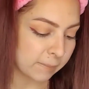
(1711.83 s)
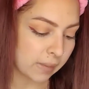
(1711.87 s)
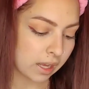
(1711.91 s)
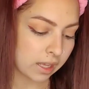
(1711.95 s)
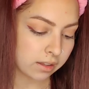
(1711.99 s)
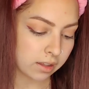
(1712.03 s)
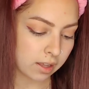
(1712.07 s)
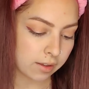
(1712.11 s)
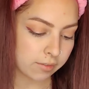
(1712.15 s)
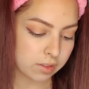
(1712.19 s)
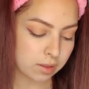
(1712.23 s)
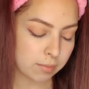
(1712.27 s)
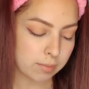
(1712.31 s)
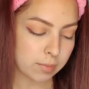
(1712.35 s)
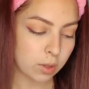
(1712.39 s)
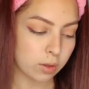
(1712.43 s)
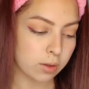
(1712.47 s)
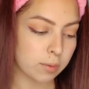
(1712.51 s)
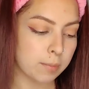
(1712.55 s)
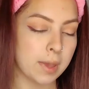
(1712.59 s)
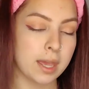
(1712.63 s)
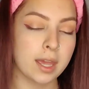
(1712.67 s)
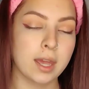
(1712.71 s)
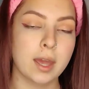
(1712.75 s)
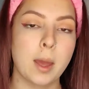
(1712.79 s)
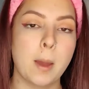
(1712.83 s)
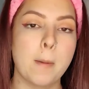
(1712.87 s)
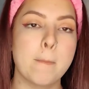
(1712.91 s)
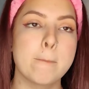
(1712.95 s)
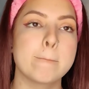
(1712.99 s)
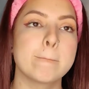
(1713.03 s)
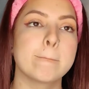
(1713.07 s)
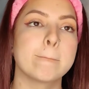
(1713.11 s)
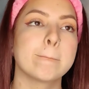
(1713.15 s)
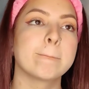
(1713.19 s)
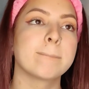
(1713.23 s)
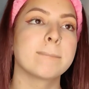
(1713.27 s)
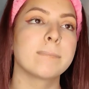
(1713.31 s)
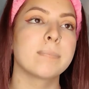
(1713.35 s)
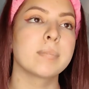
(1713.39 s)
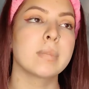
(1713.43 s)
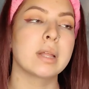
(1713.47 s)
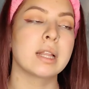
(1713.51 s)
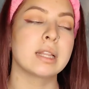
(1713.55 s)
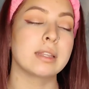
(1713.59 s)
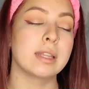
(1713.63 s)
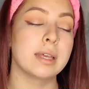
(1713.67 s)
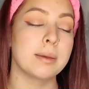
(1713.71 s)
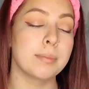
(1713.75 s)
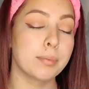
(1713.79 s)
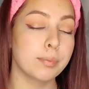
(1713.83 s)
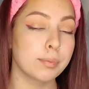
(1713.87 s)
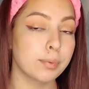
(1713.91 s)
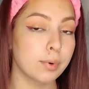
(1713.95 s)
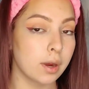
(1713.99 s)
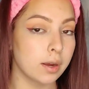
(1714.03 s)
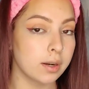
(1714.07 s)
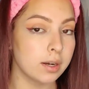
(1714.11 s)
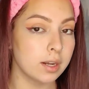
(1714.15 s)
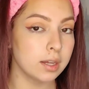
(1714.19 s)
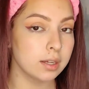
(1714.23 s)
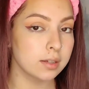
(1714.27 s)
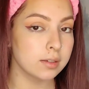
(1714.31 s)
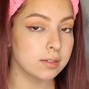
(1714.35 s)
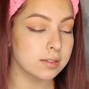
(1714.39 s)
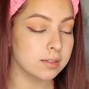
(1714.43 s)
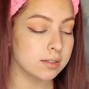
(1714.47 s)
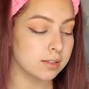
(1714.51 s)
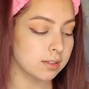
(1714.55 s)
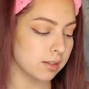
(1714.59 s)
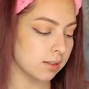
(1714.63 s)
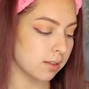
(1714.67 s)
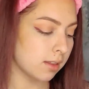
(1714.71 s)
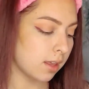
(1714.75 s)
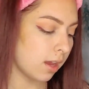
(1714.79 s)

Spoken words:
I love the Milk Makeup lip products.